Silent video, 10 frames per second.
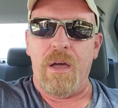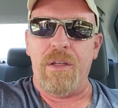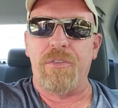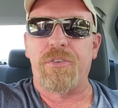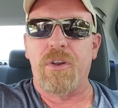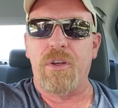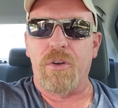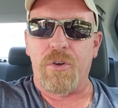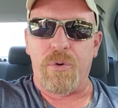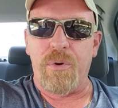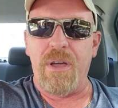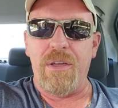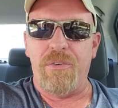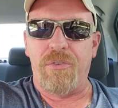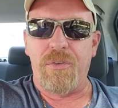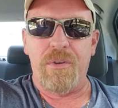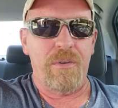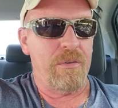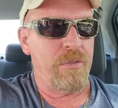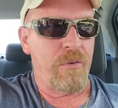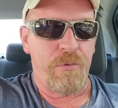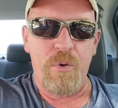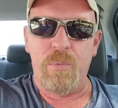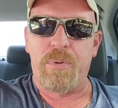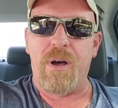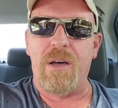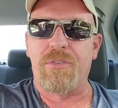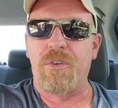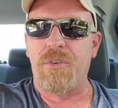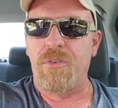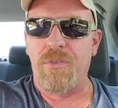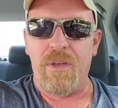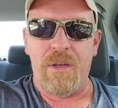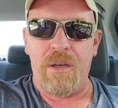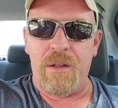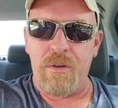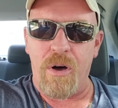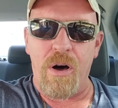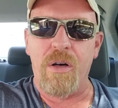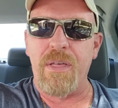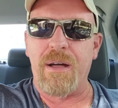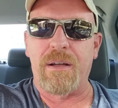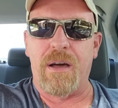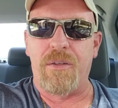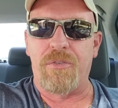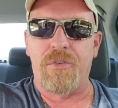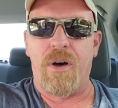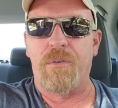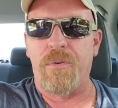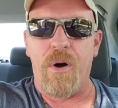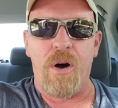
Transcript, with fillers: And it's going to increase the food prices and all that kind of stuff.